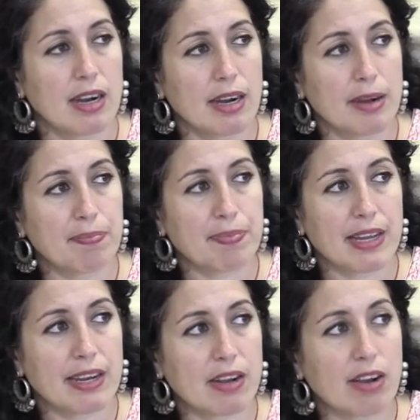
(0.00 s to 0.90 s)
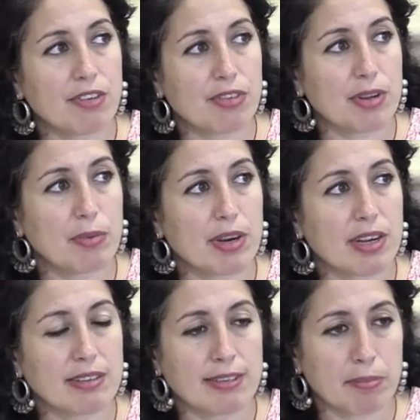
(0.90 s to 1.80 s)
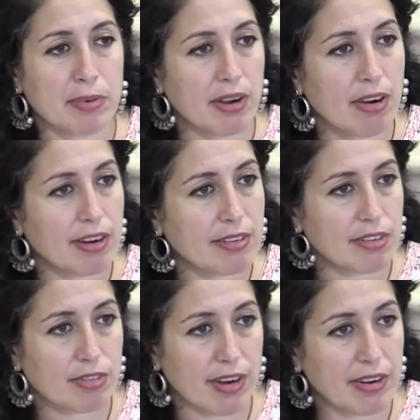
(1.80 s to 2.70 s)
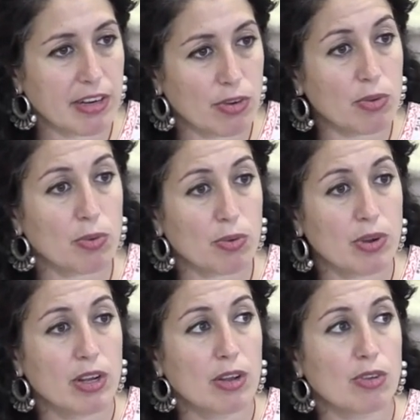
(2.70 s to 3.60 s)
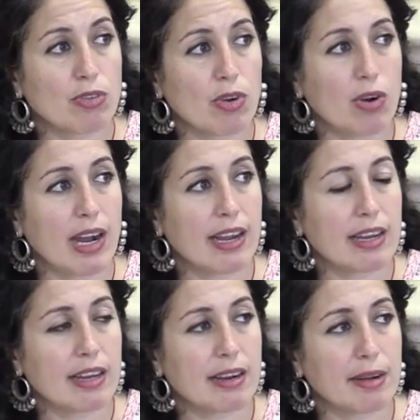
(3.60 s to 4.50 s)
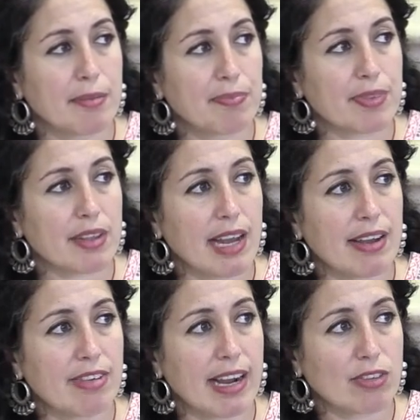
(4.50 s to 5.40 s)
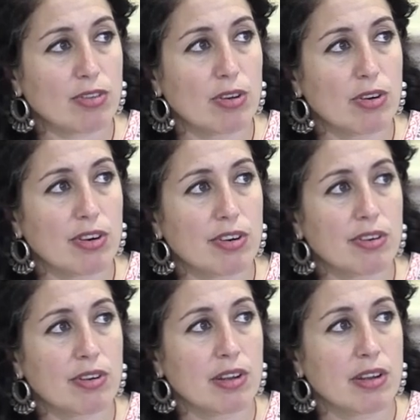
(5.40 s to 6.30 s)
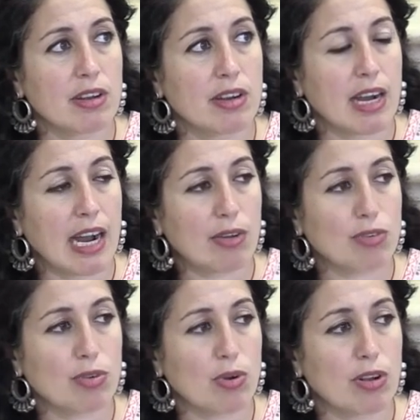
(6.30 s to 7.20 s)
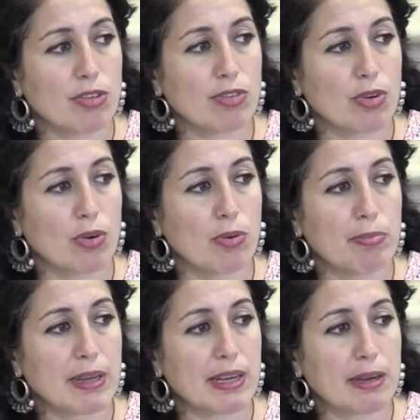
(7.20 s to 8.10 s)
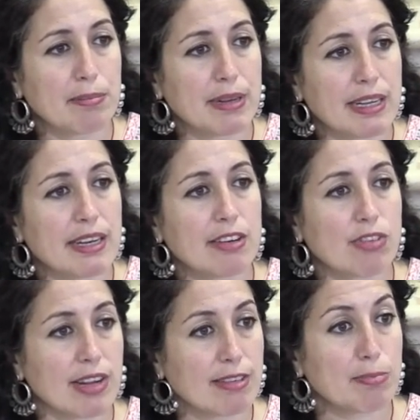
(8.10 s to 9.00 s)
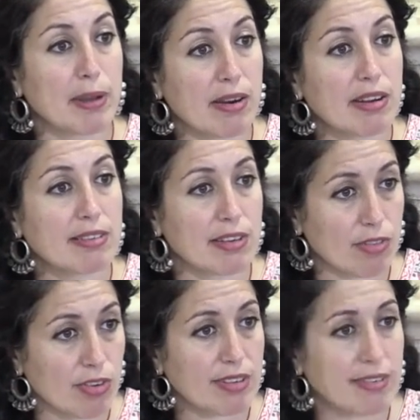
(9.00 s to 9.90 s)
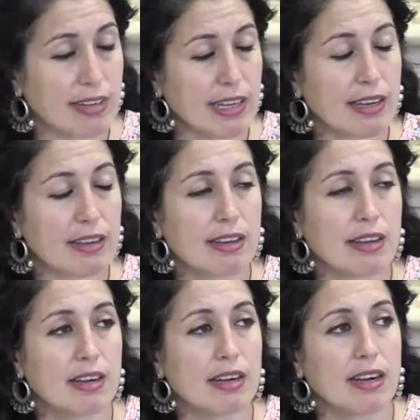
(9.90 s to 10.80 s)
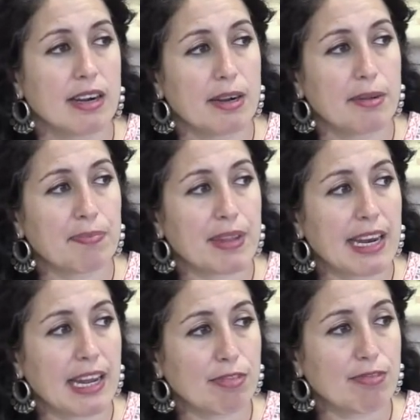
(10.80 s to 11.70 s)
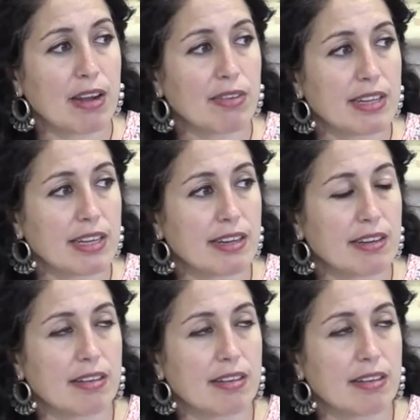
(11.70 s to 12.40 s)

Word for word: um, in a country where contemporary art is very new. So I, um, I've had to learn how to also be completely transparent and trusting um, and I found that,